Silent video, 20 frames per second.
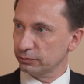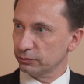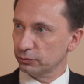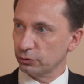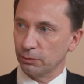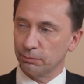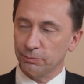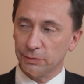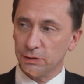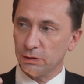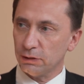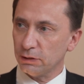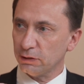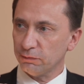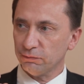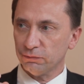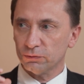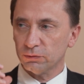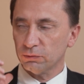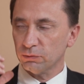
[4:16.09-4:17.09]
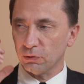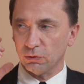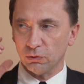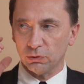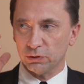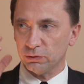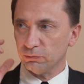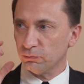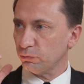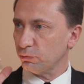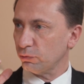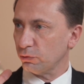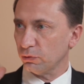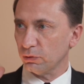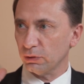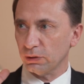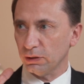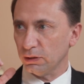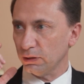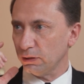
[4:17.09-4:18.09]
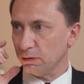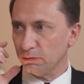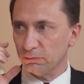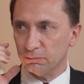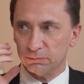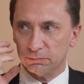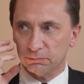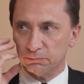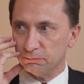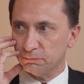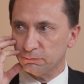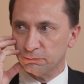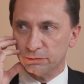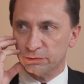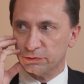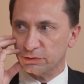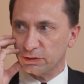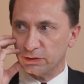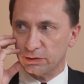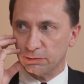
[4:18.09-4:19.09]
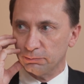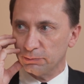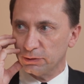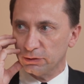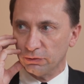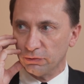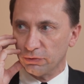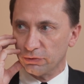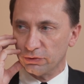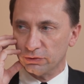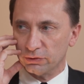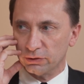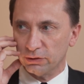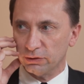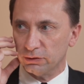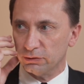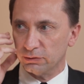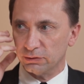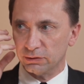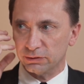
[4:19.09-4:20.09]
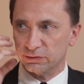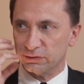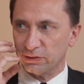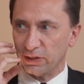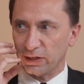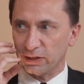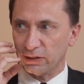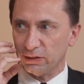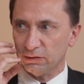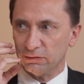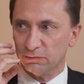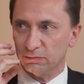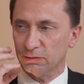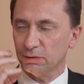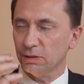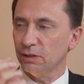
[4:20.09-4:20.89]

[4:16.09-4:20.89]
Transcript: So mid-lift only for, say, middle third sagging,